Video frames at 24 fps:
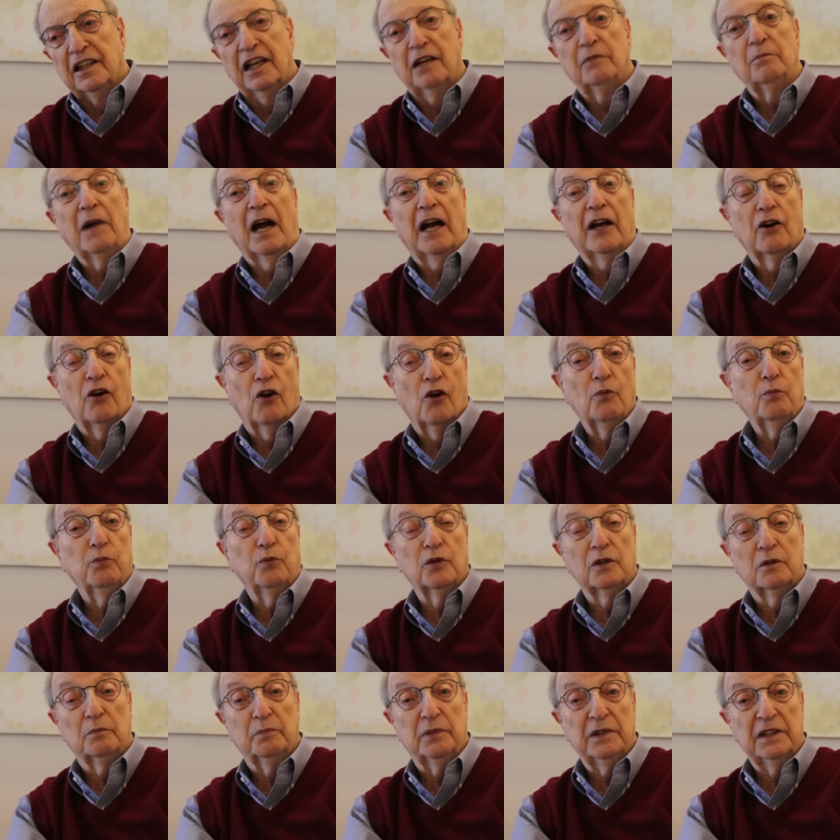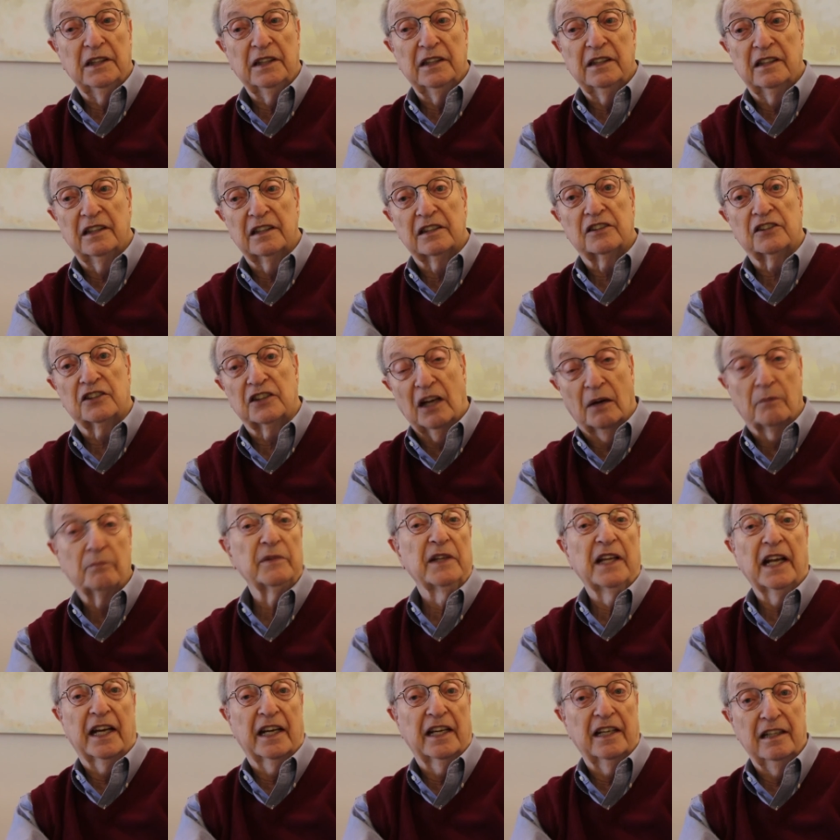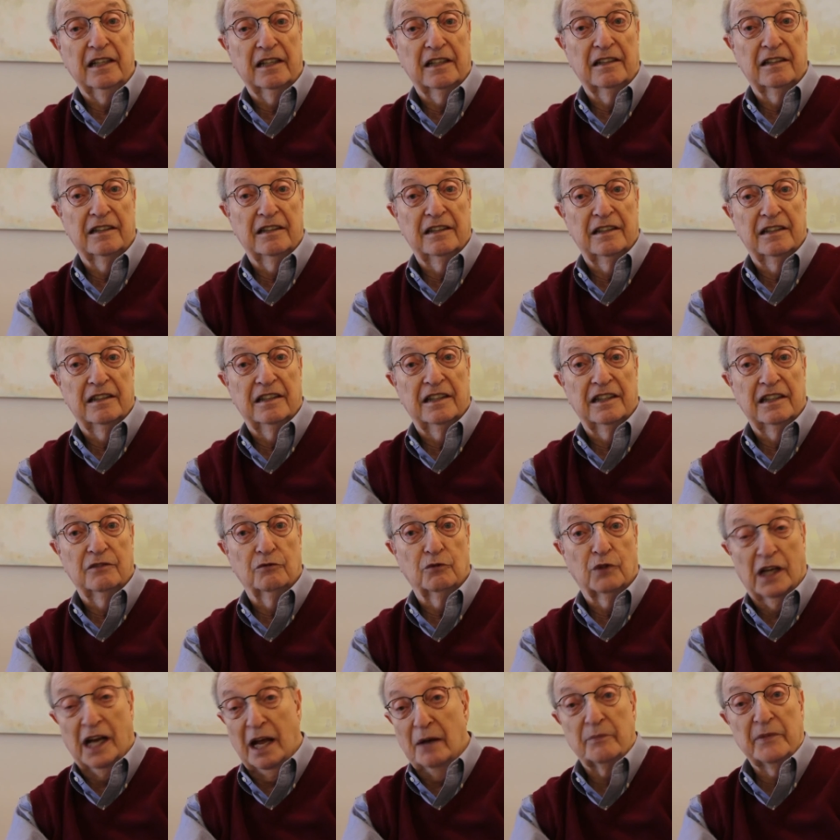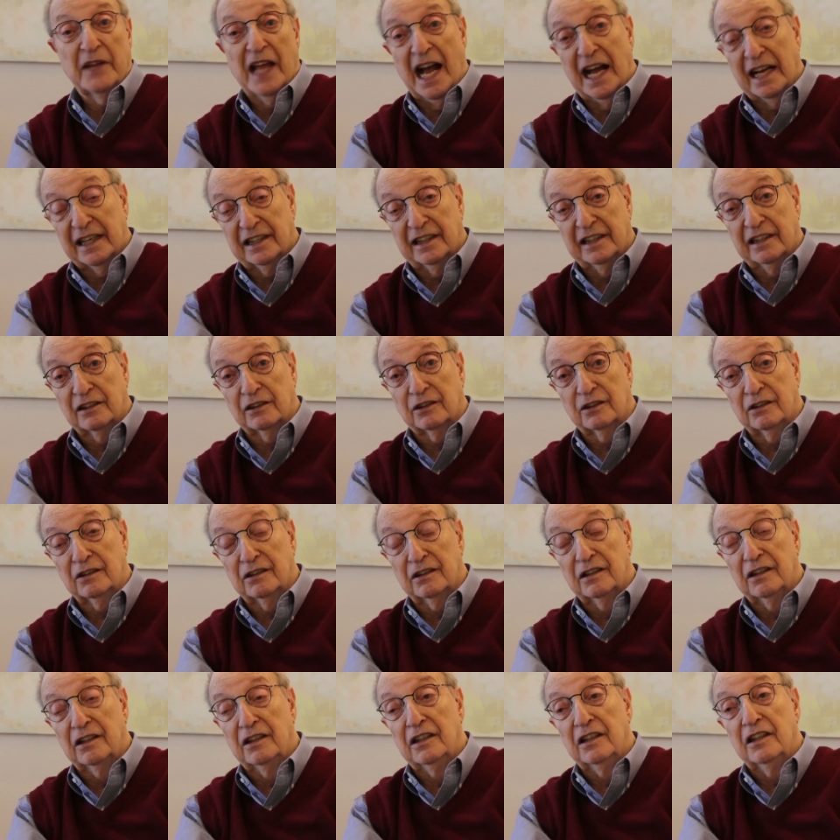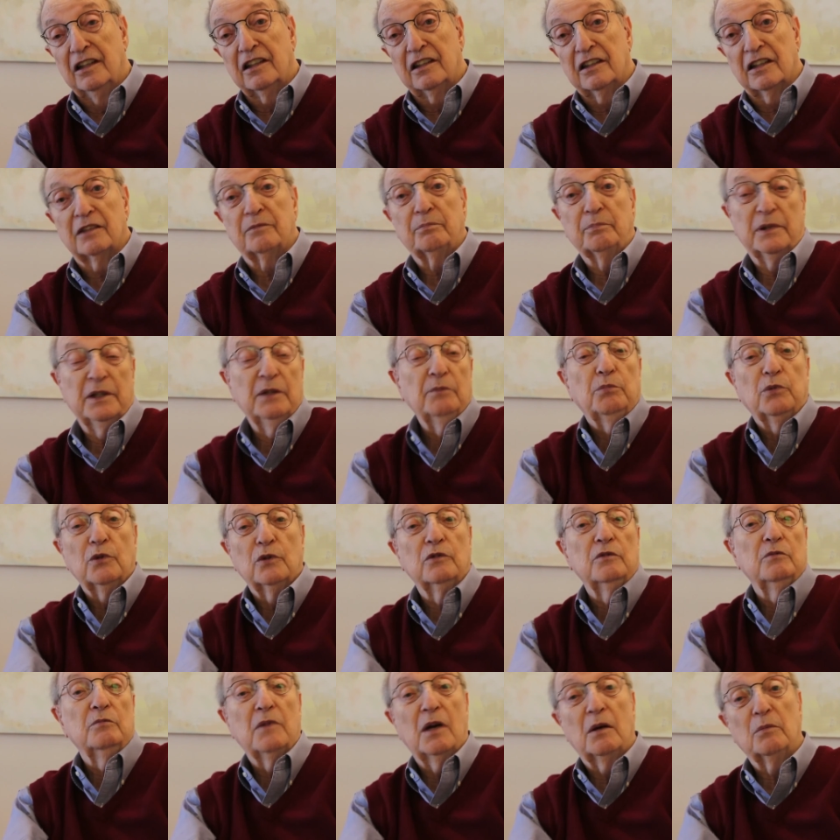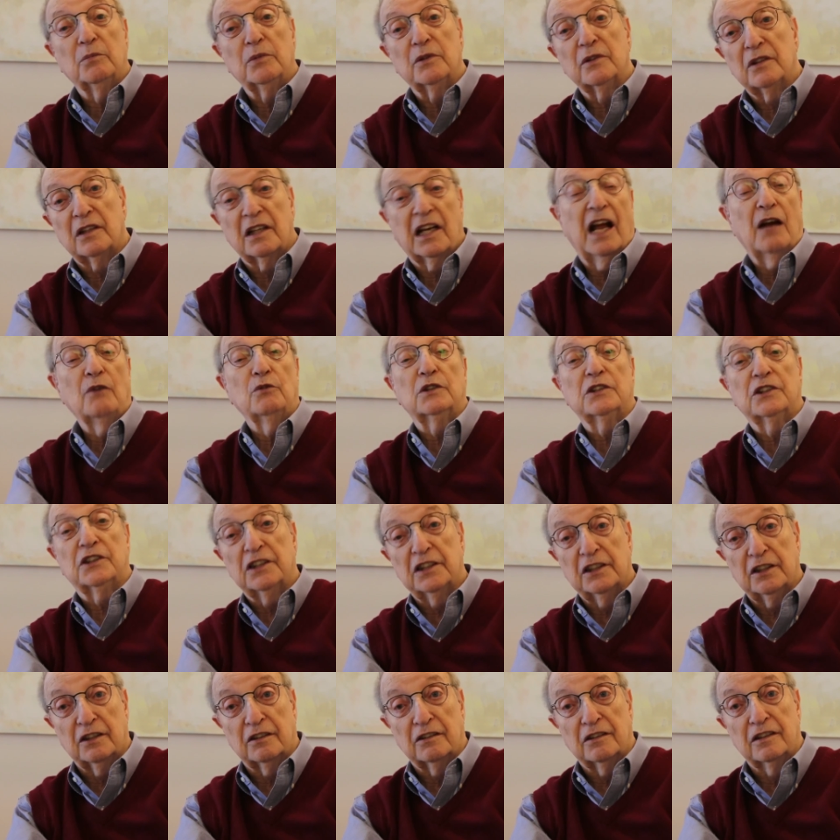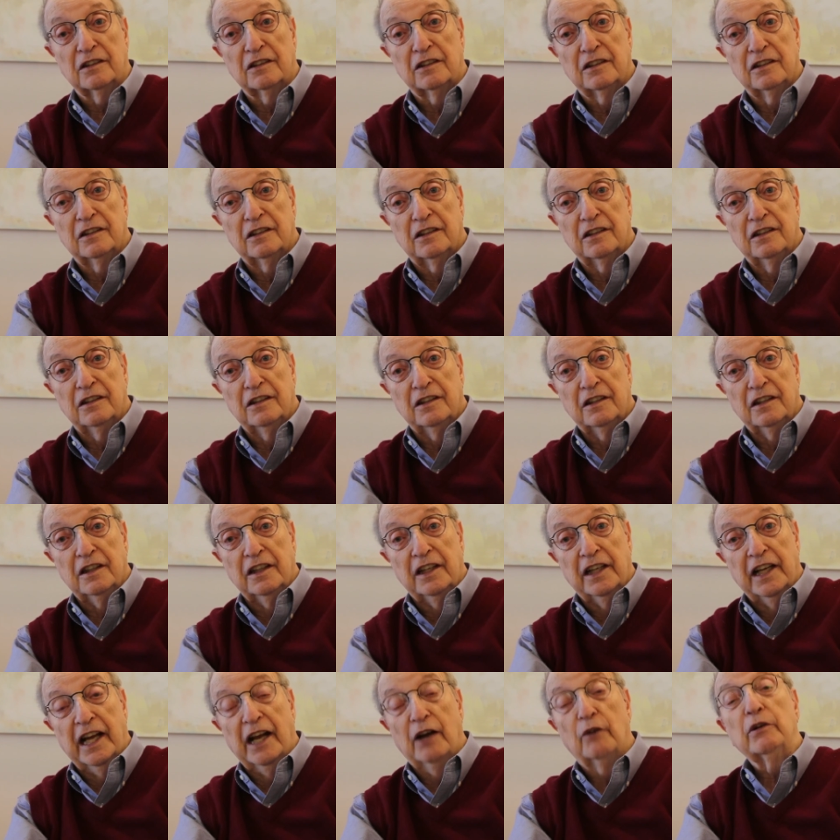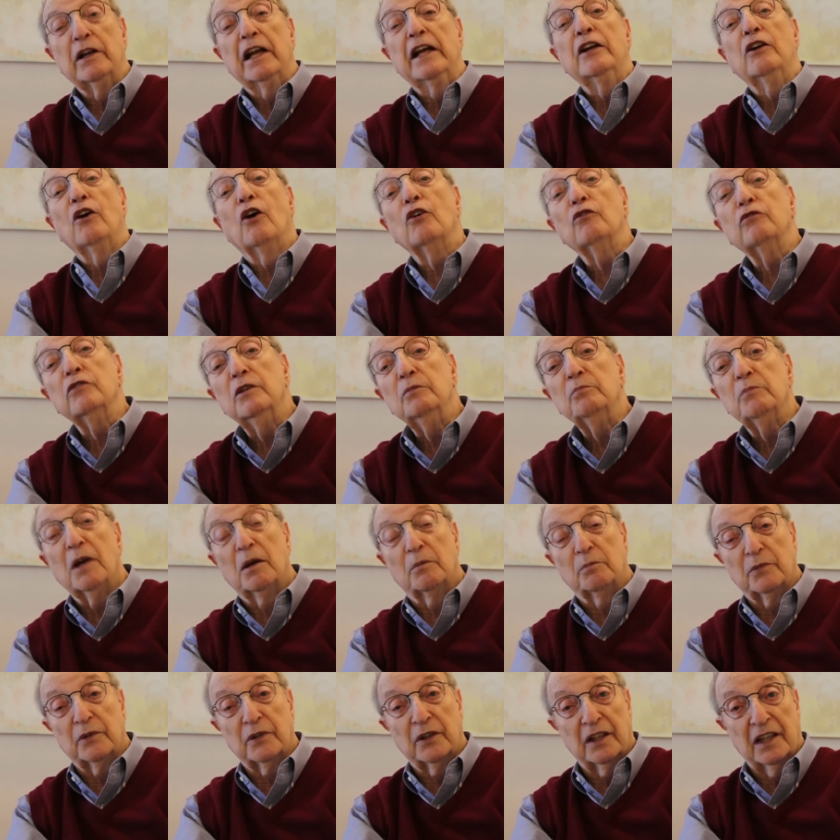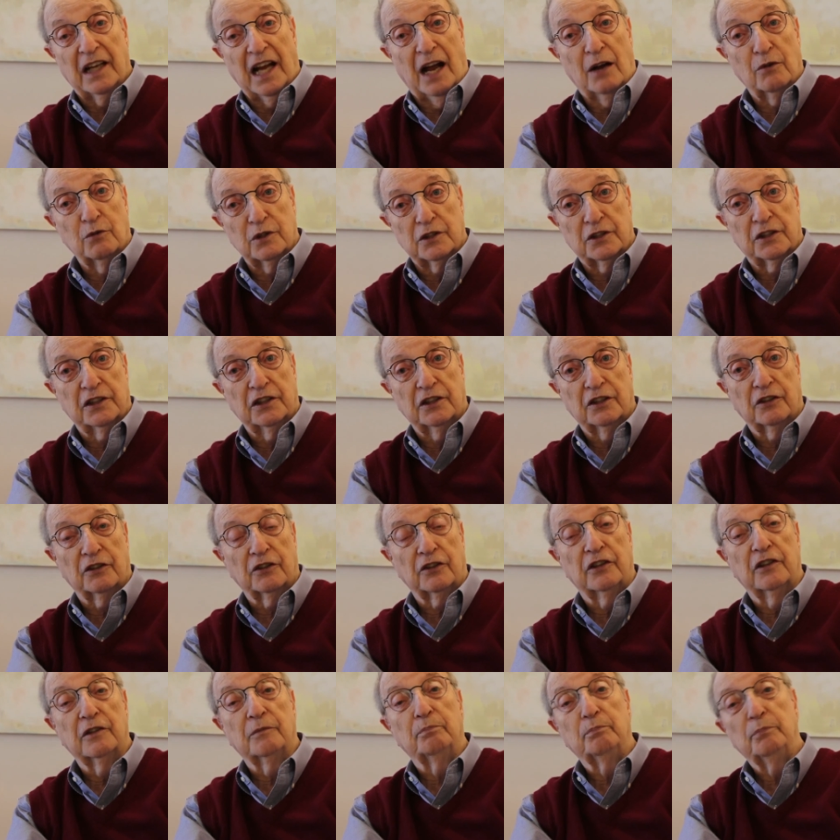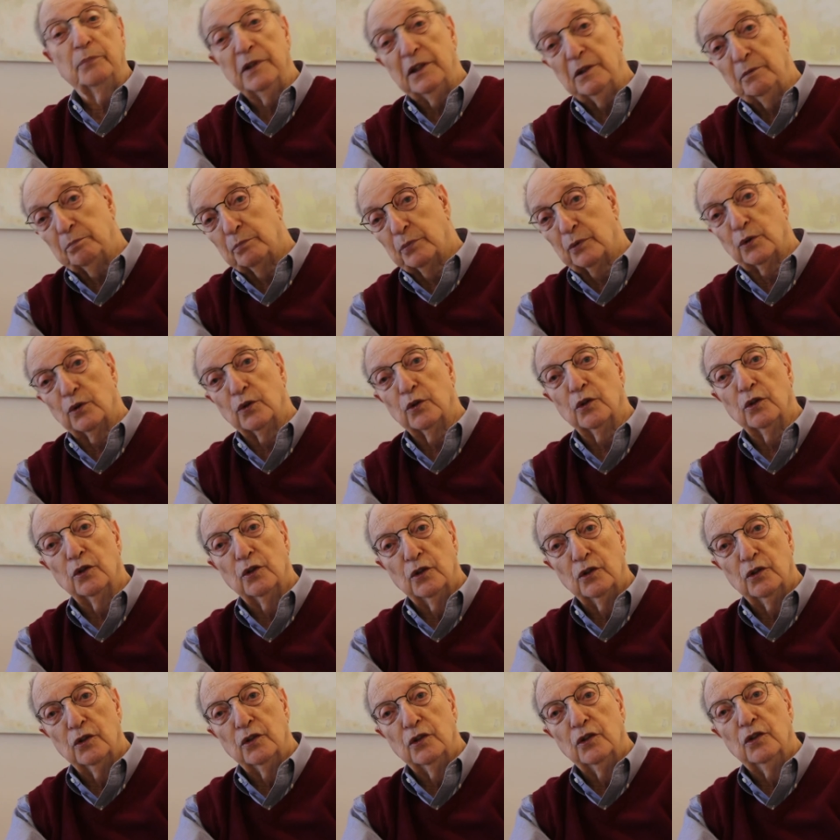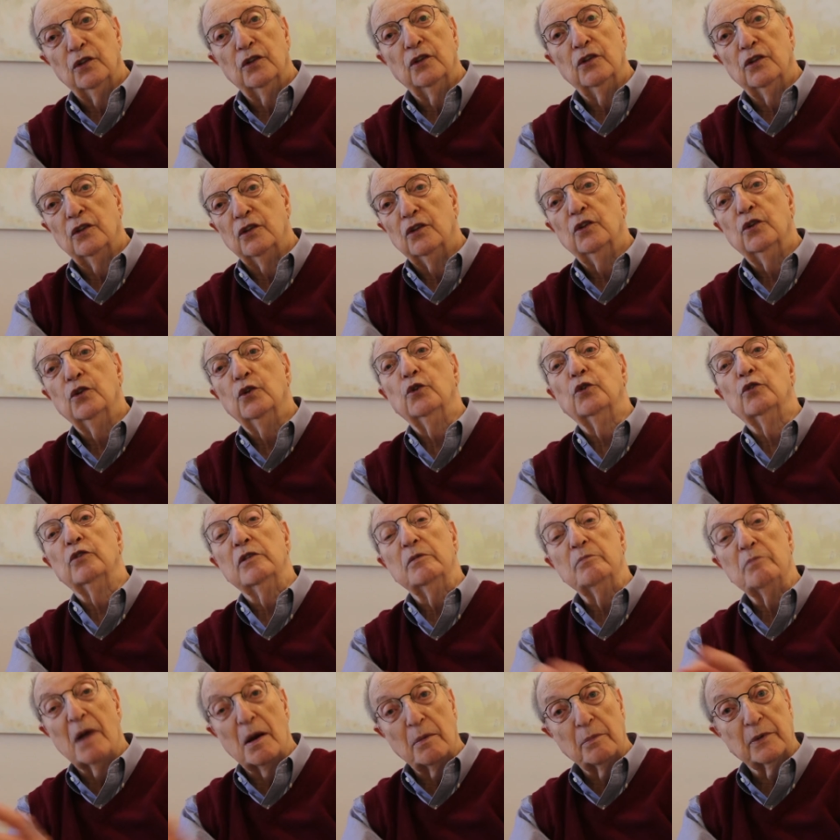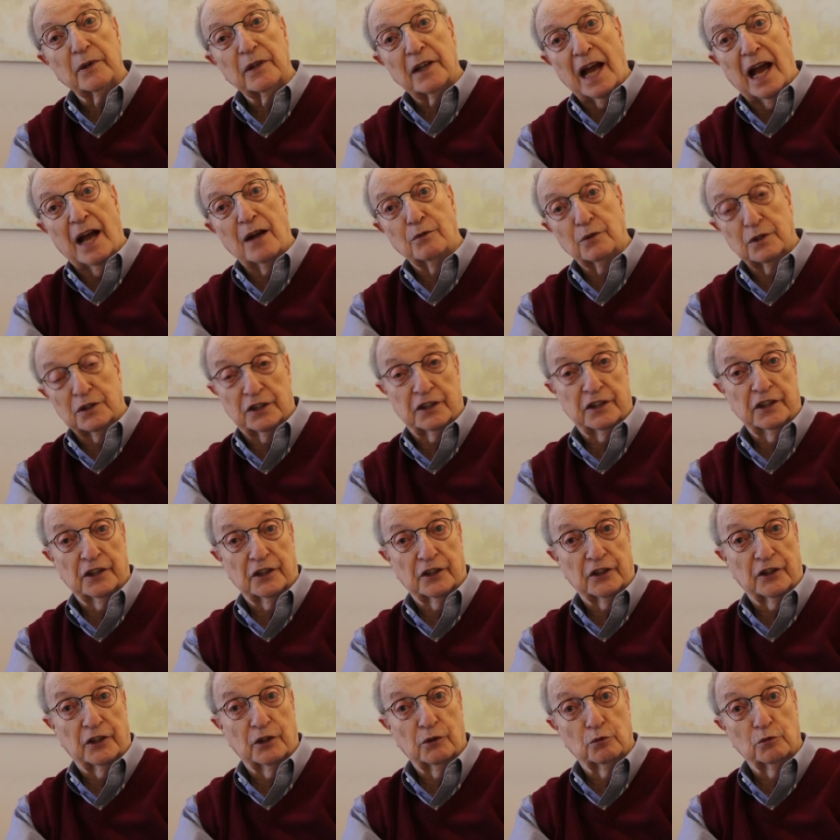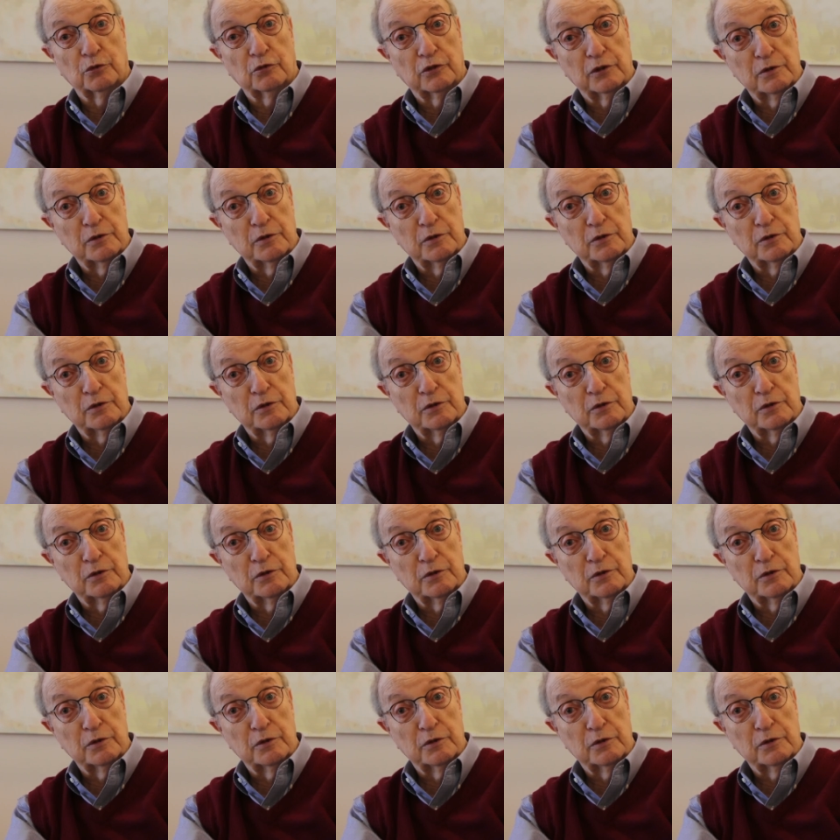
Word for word: And my hope would be that someday, when I'm not here, that people remember that I was here. And when they don't remember that I was here, the people who remembered I was here, that were